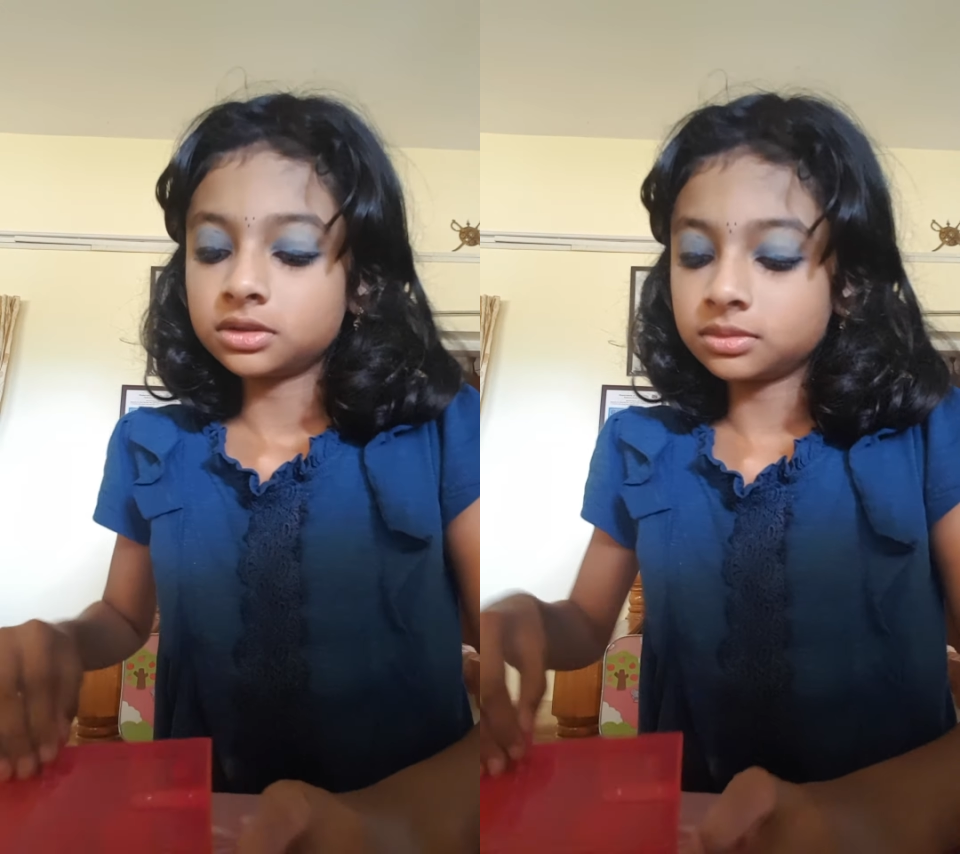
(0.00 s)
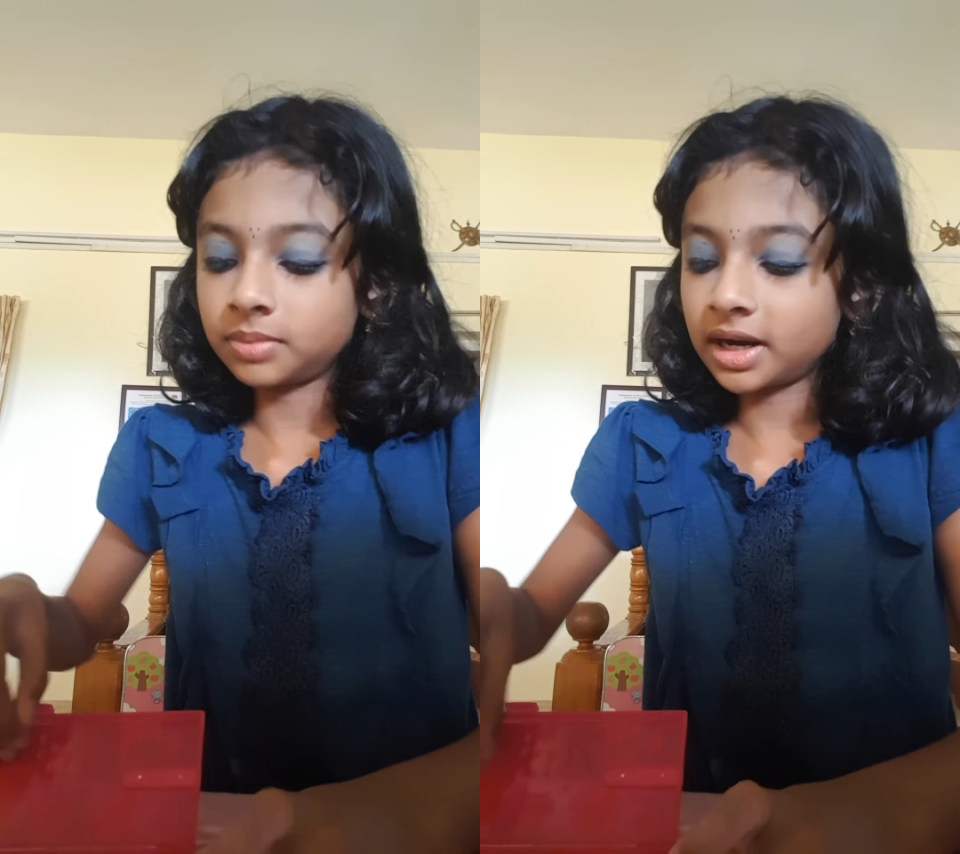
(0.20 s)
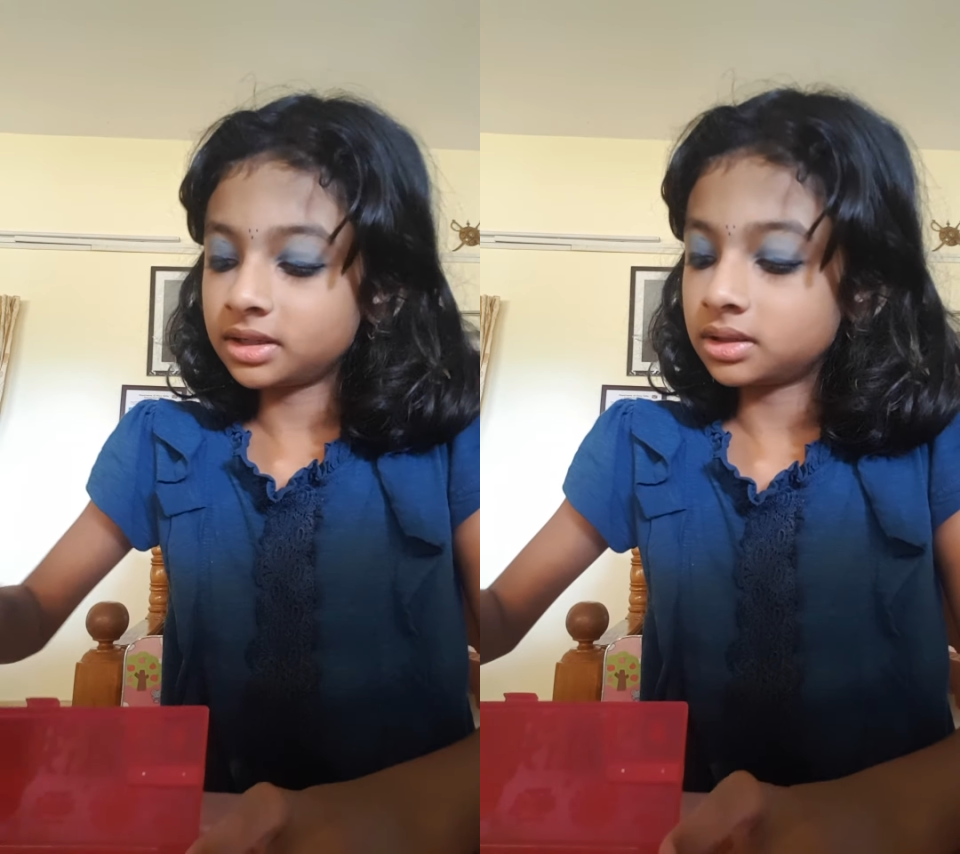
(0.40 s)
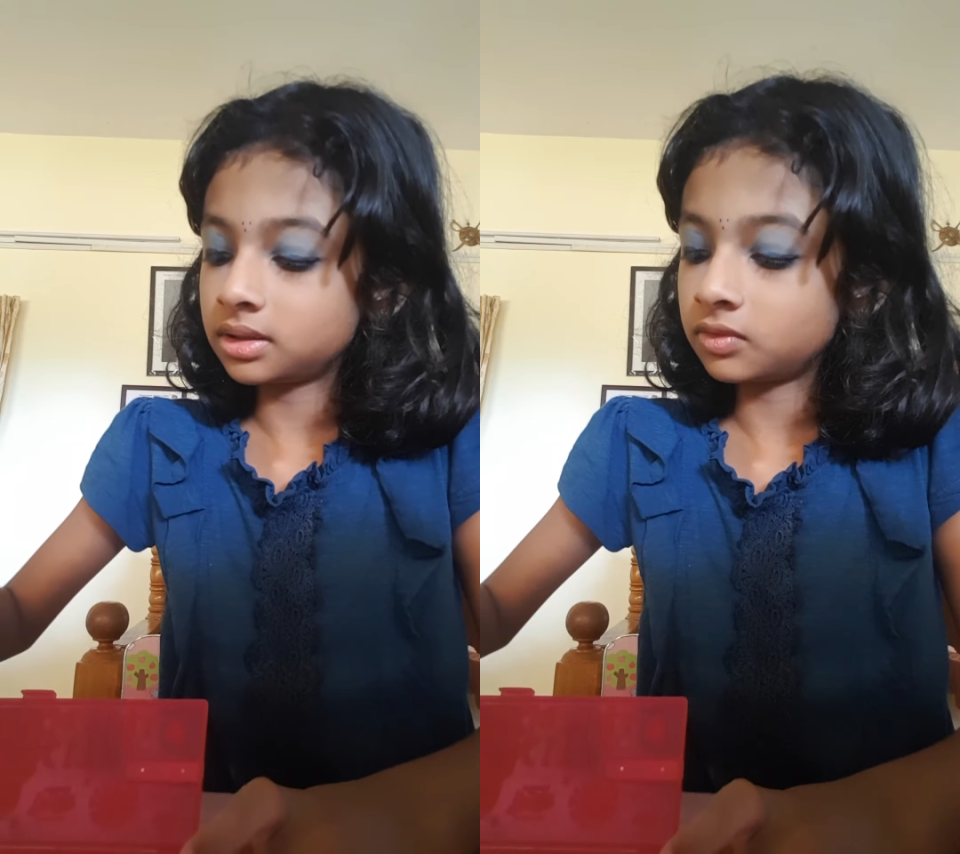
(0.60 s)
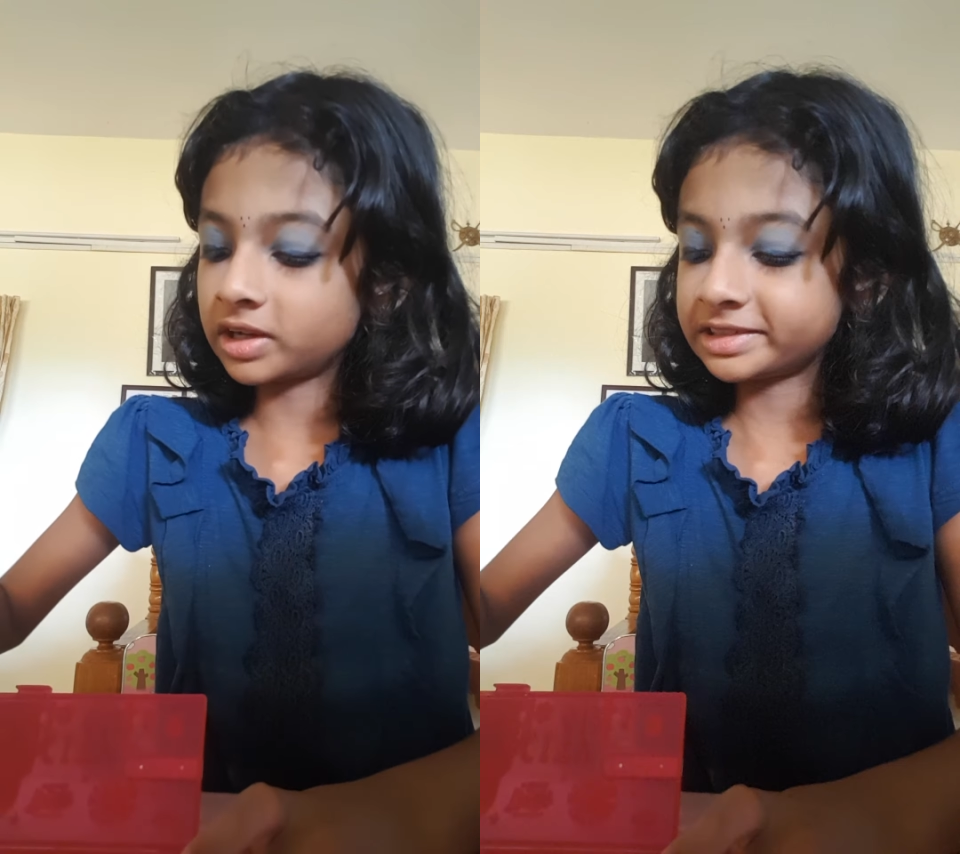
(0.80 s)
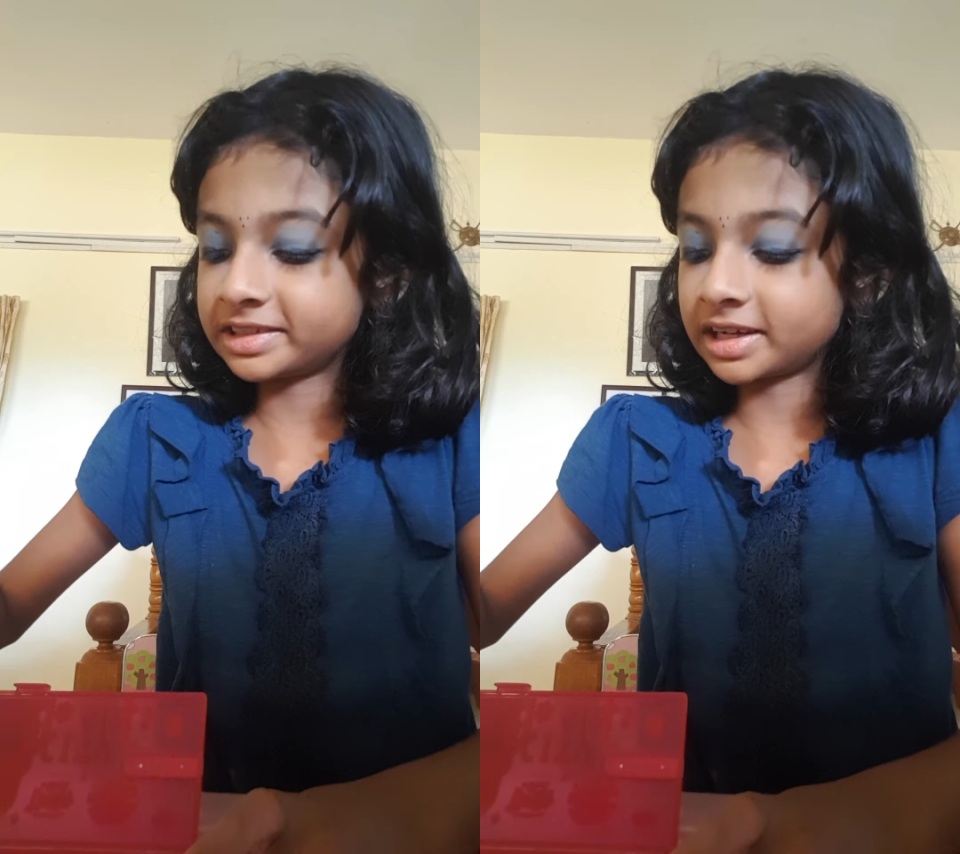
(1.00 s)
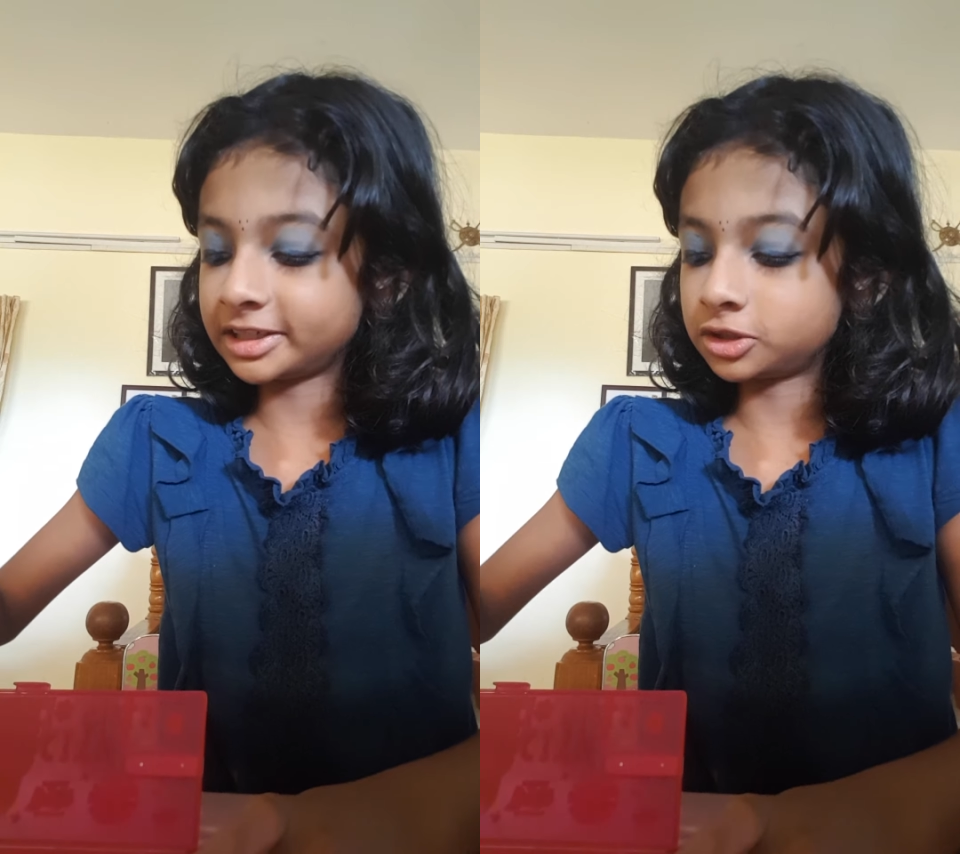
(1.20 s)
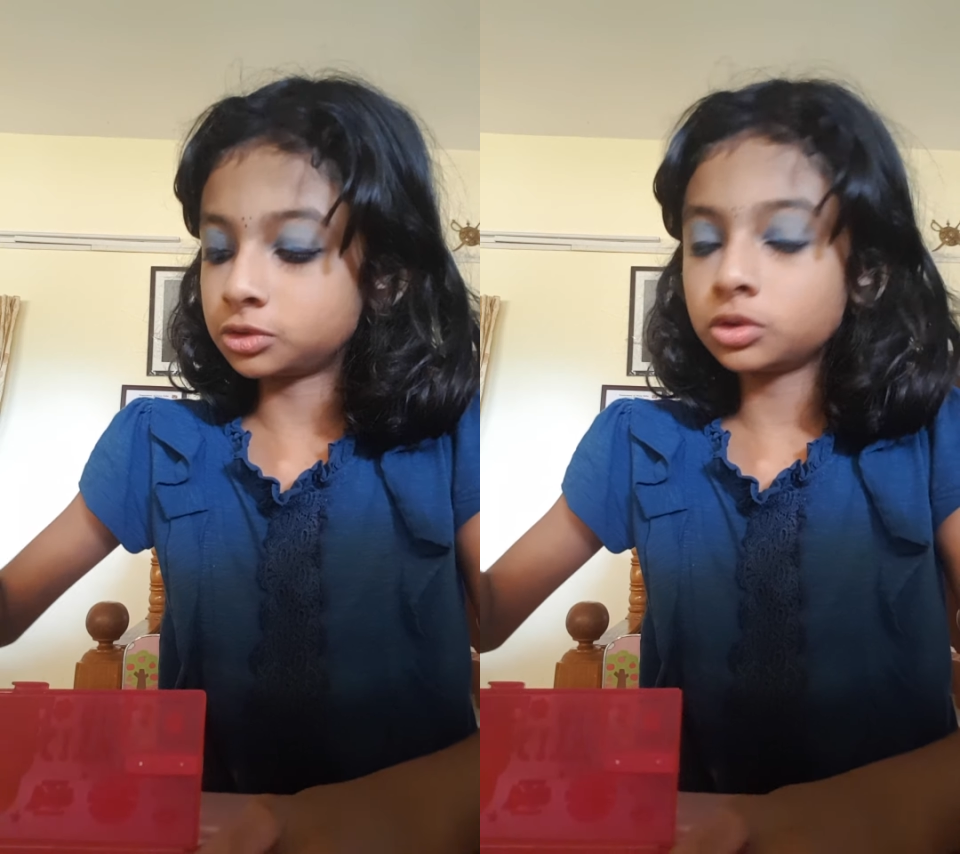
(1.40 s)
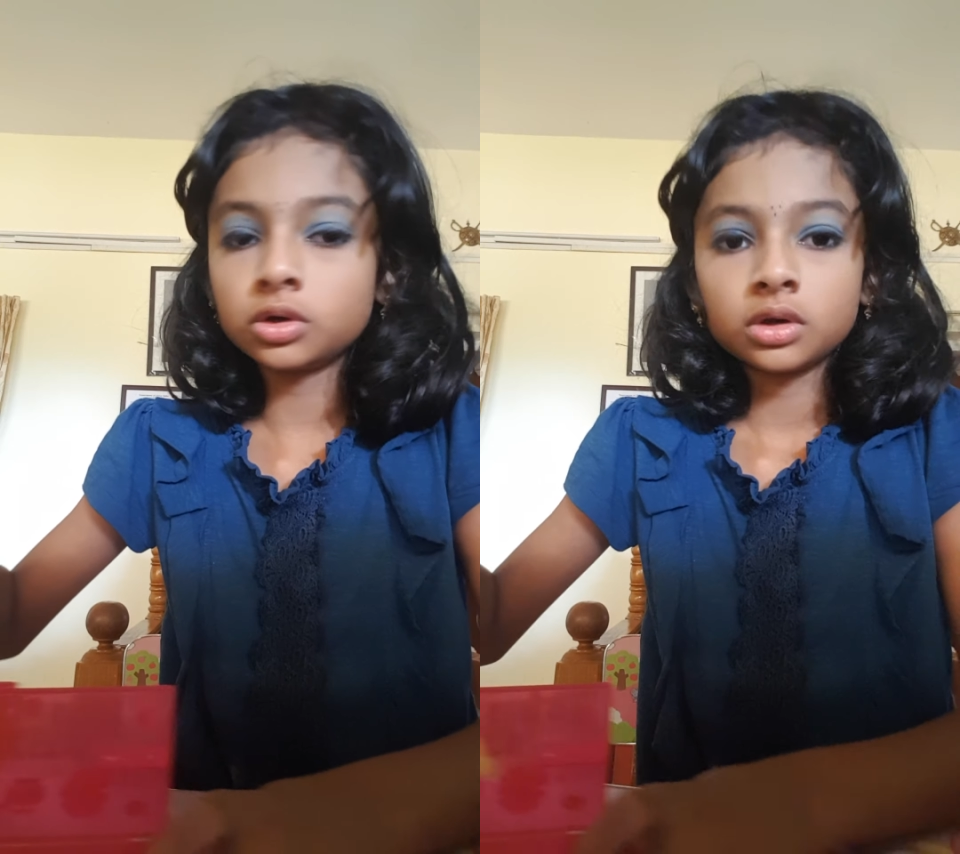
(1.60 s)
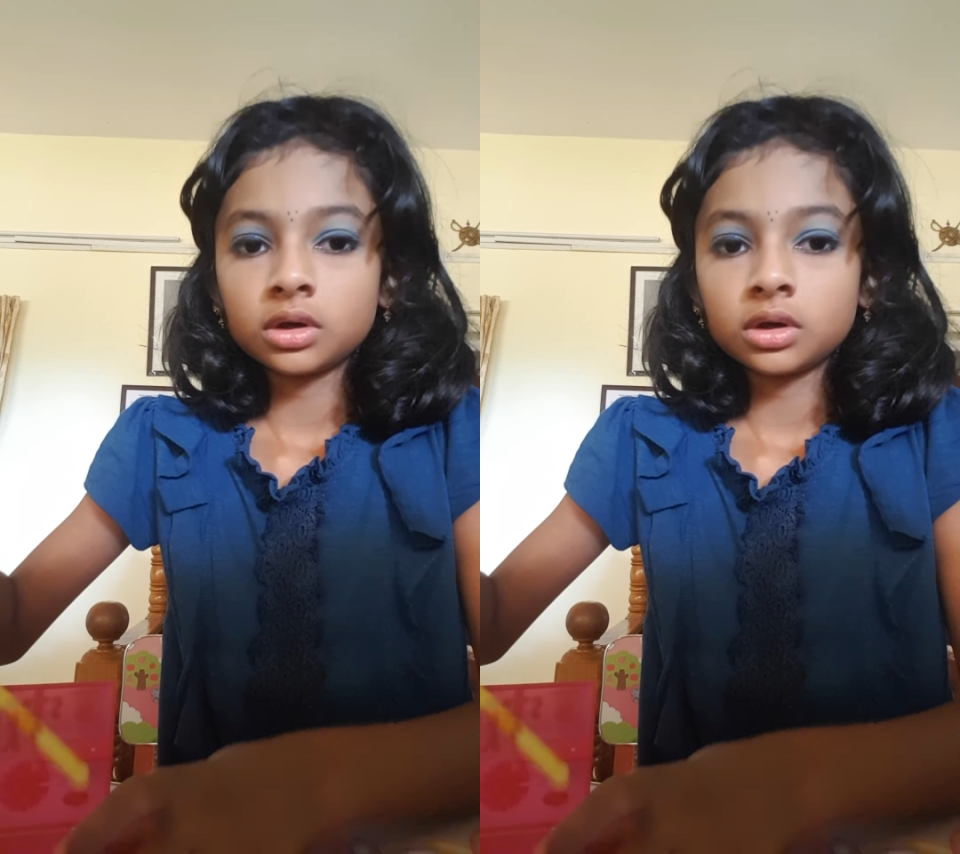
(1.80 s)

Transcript: but one thing I should do.